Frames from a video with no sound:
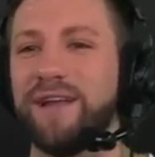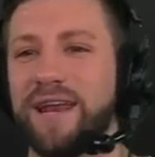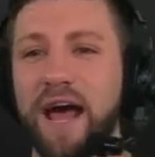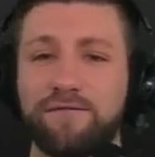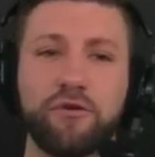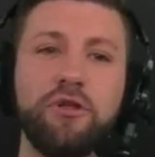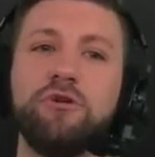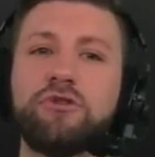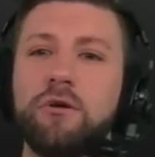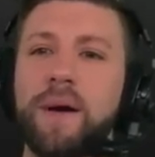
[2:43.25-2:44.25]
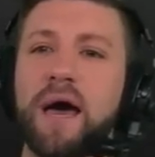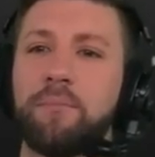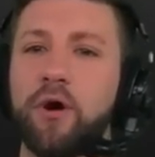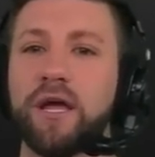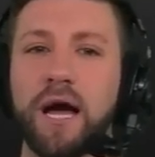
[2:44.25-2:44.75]
And after the YouTube ad
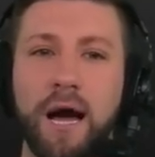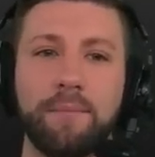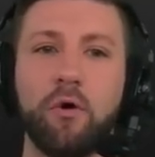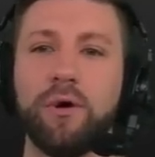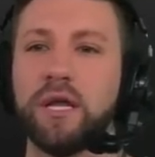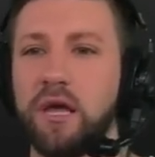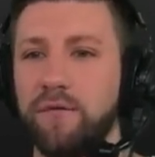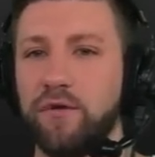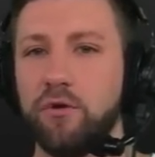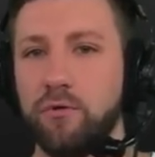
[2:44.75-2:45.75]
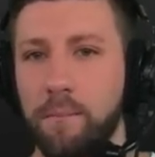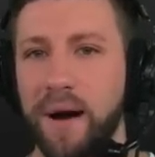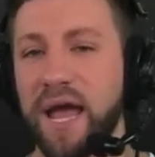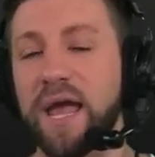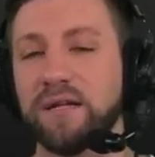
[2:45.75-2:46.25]
break, I'm going to give you
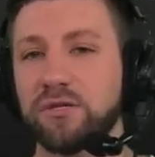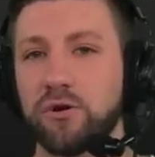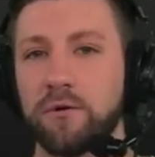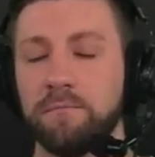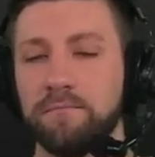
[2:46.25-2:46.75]
my answer.